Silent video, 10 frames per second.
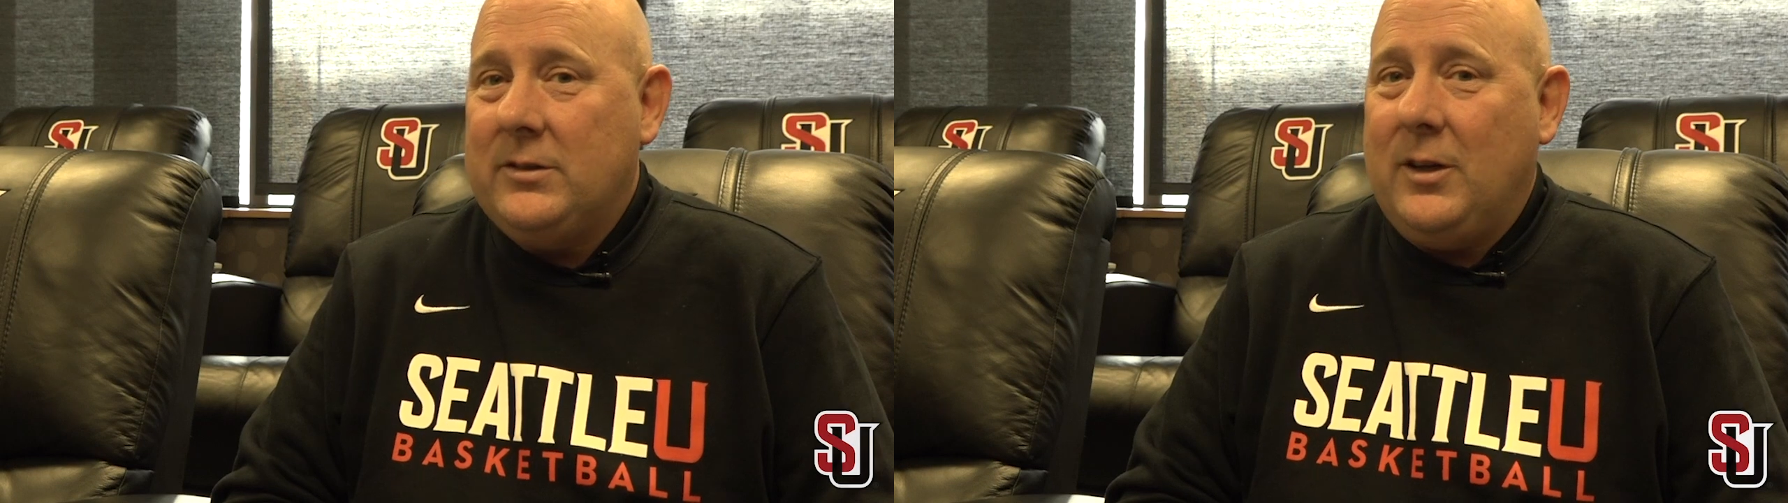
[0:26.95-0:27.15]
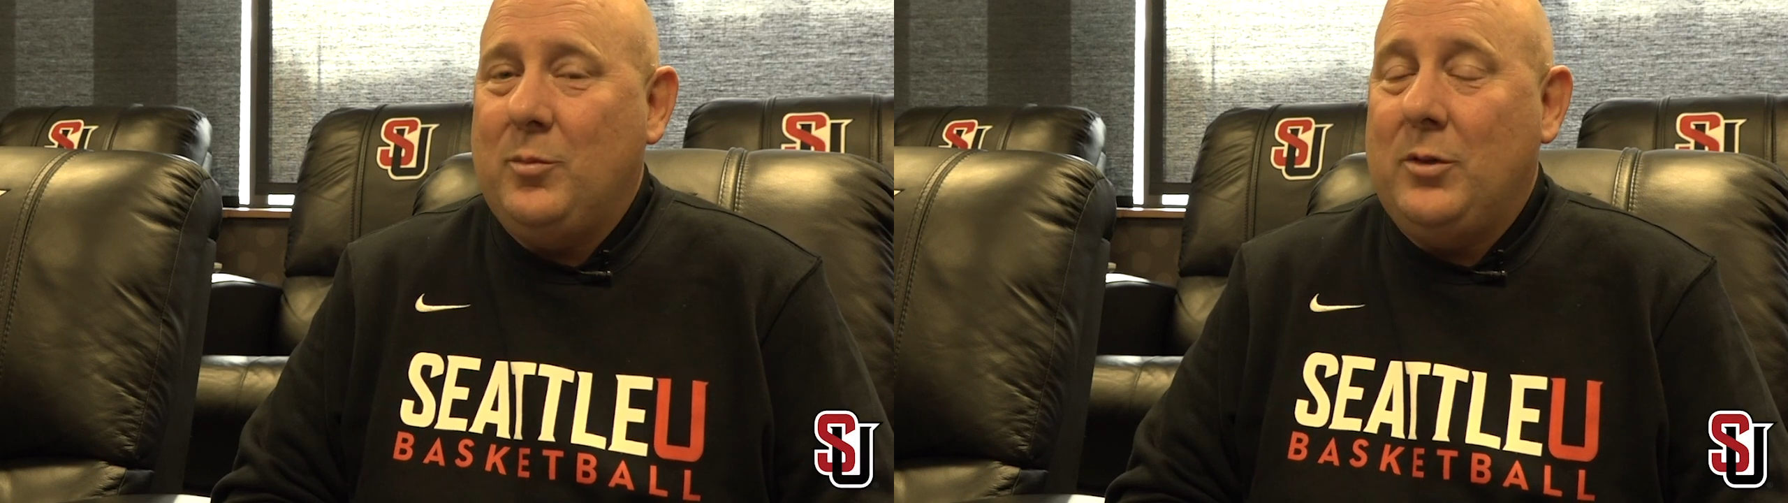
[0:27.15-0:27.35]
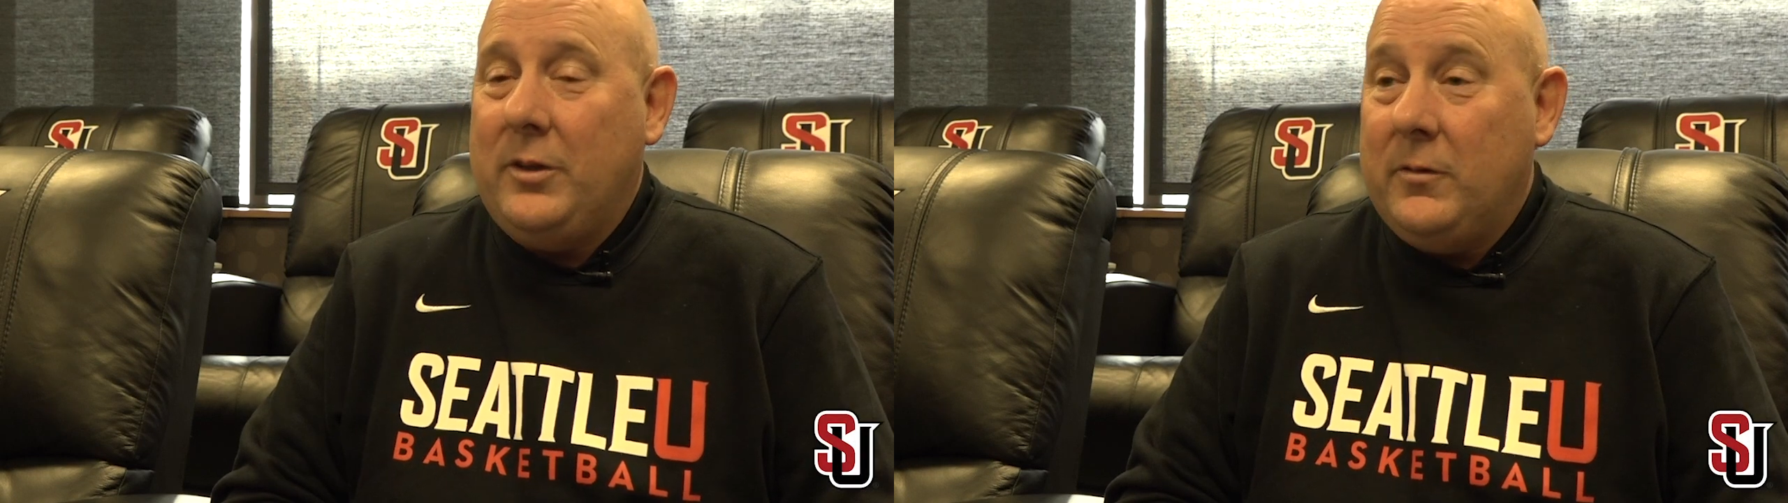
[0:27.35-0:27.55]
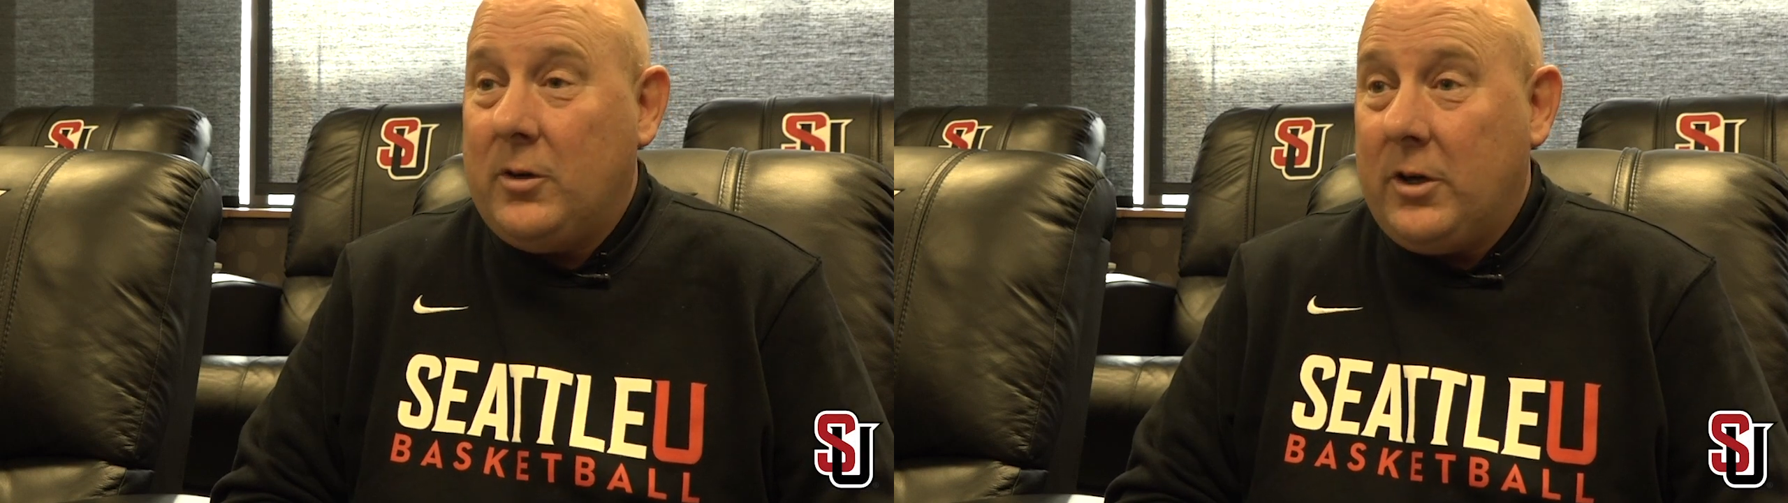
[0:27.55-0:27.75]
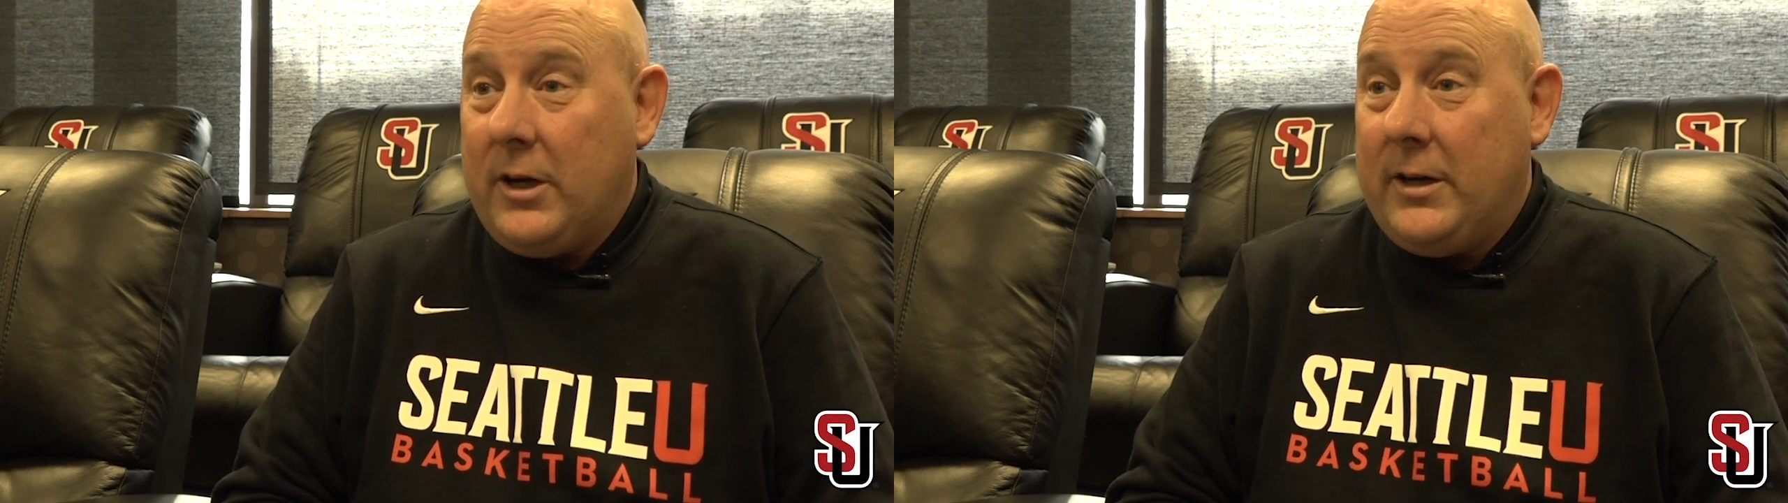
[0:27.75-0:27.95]
I believe in
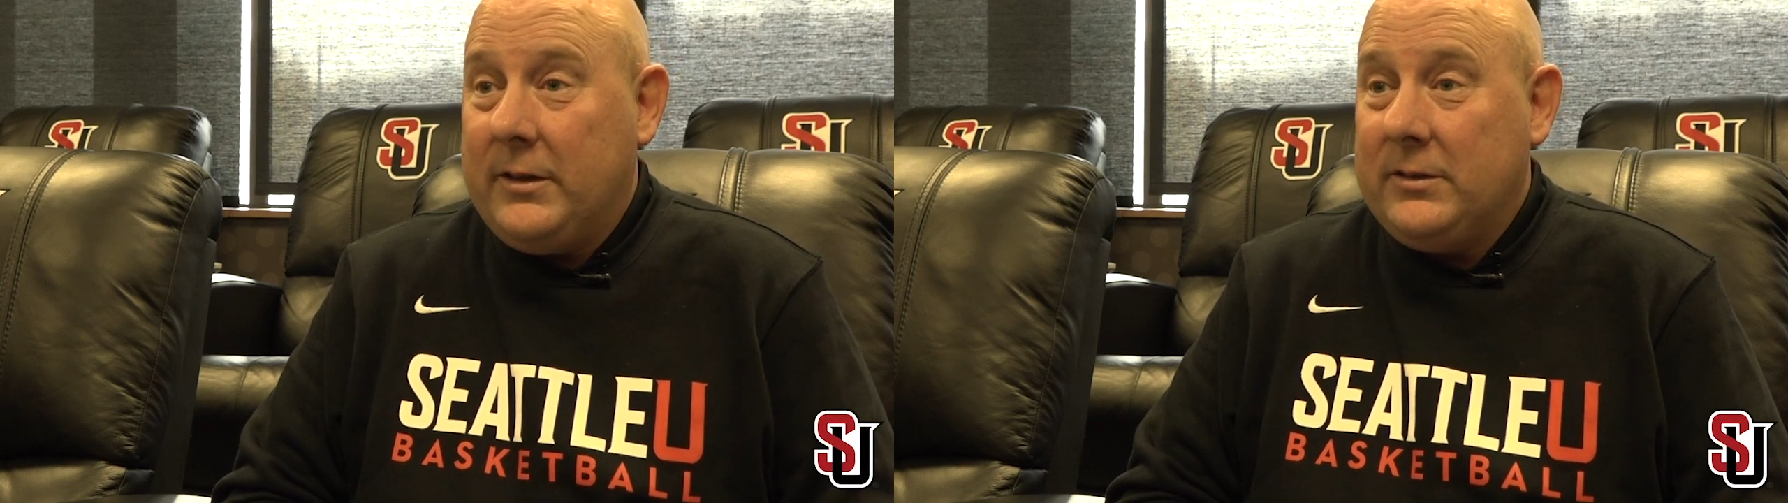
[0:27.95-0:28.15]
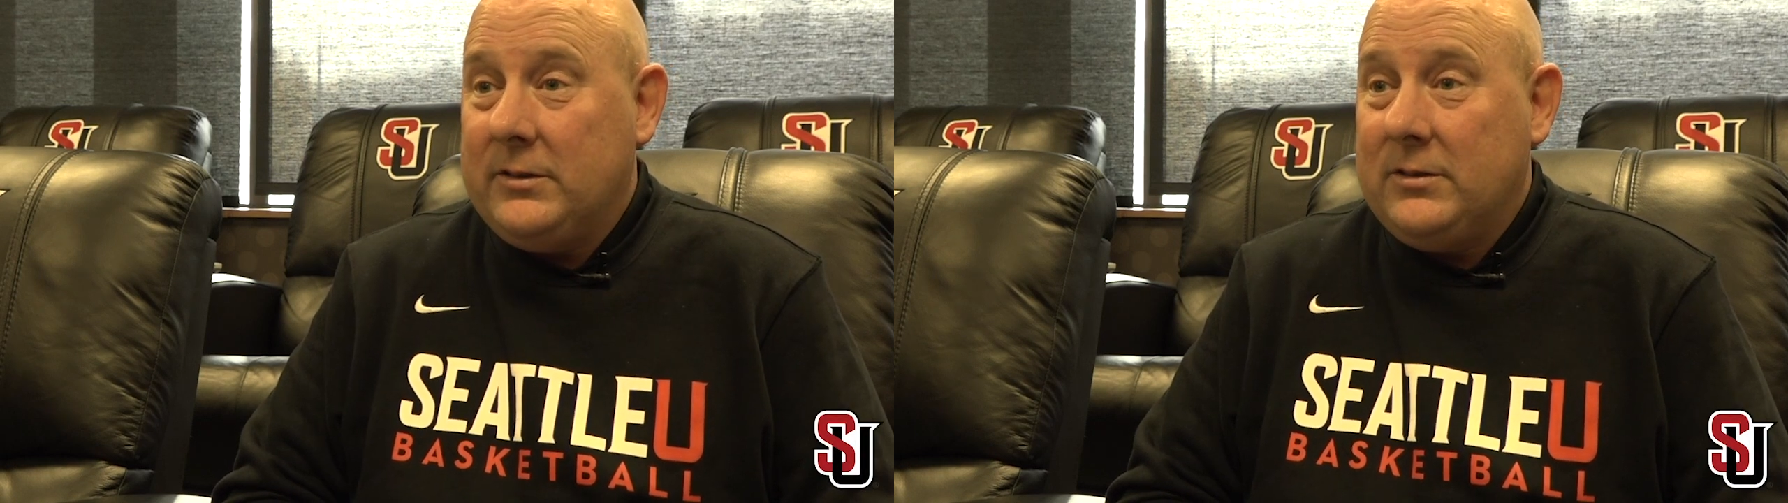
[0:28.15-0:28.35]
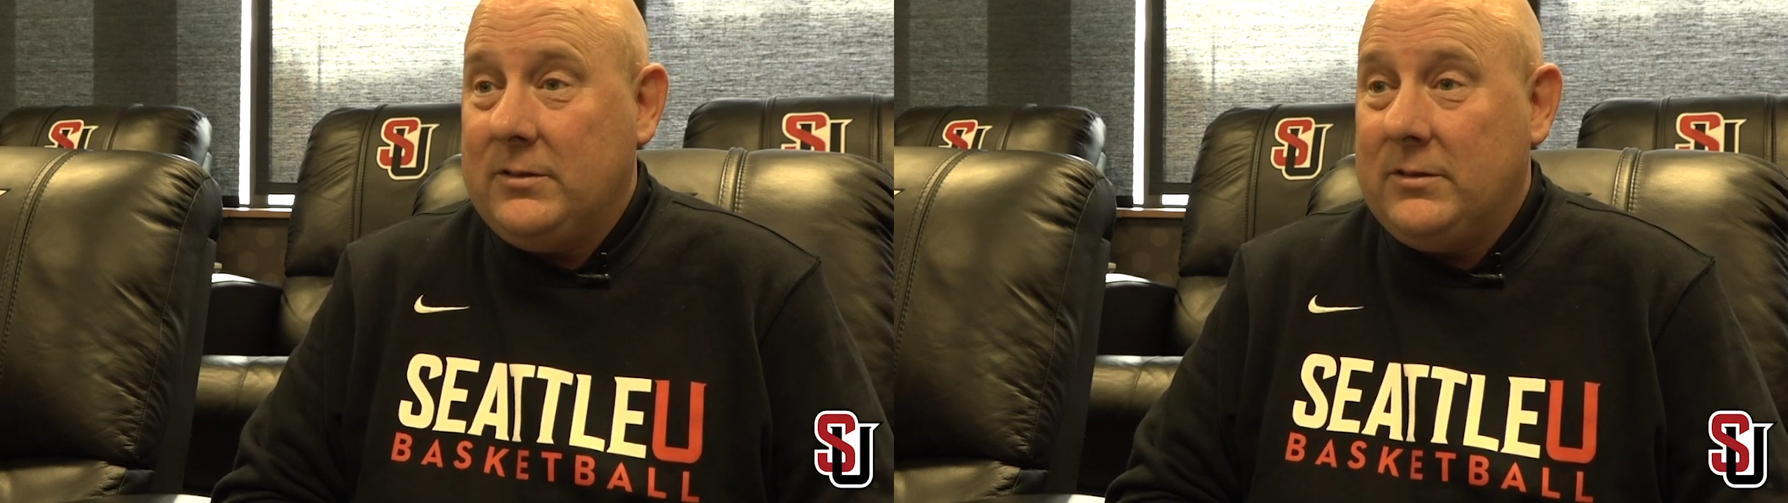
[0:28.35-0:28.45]
our guys.